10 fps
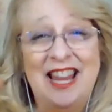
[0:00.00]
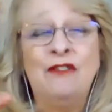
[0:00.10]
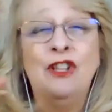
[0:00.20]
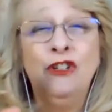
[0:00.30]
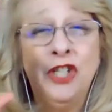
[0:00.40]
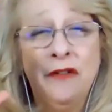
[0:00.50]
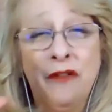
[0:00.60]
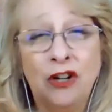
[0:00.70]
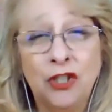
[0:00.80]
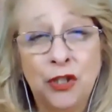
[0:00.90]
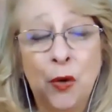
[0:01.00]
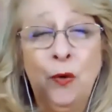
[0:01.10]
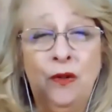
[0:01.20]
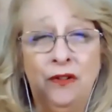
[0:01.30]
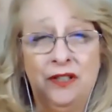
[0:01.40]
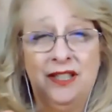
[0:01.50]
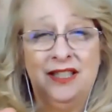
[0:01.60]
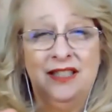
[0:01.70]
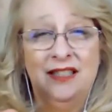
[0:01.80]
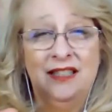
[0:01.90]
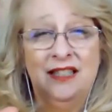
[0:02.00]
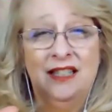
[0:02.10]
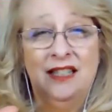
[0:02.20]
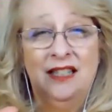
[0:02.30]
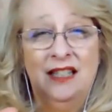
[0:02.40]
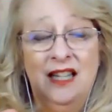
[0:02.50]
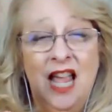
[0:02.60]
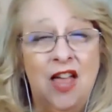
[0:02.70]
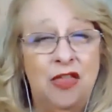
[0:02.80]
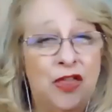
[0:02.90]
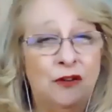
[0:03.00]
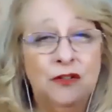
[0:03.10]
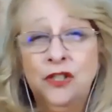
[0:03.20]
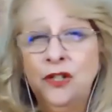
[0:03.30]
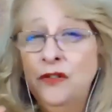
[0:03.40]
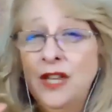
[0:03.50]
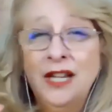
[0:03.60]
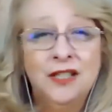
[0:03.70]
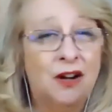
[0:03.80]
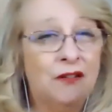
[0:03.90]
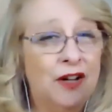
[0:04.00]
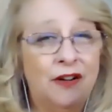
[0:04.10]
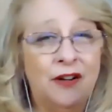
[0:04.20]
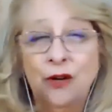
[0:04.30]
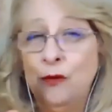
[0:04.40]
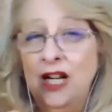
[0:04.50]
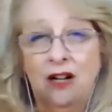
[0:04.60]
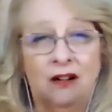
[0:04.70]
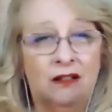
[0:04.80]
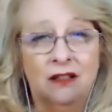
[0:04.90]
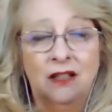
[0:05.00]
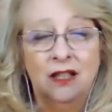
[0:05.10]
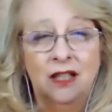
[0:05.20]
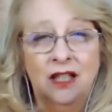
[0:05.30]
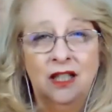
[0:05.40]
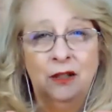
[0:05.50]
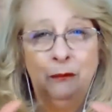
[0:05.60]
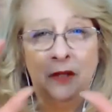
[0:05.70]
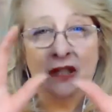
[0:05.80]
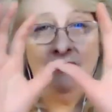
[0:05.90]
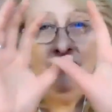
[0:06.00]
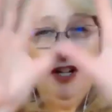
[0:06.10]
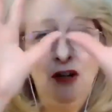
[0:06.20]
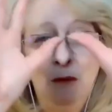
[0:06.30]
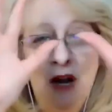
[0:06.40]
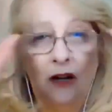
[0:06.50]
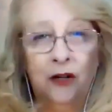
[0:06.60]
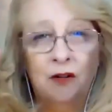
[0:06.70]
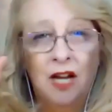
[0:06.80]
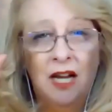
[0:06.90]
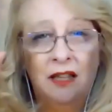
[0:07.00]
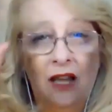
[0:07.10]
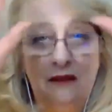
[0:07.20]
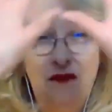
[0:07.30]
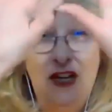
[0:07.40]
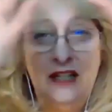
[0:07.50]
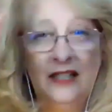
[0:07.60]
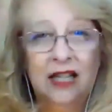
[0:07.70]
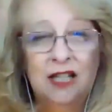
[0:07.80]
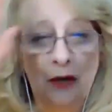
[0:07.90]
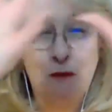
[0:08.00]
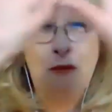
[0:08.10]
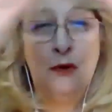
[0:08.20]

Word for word: the evolution of our souls. And those two things are very real. But the fear mongering that feeds into